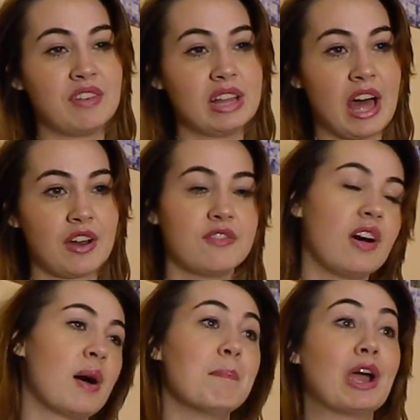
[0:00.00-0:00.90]
a lot of
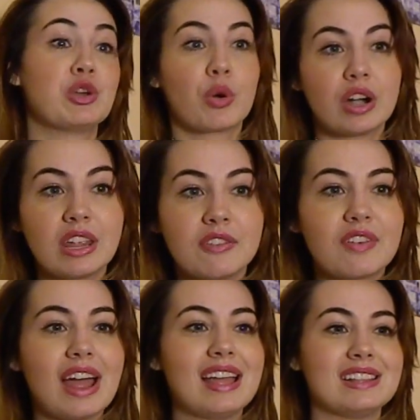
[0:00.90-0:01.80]
minority
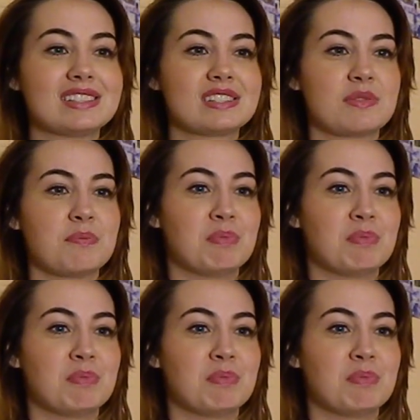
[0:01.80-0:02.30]
friends,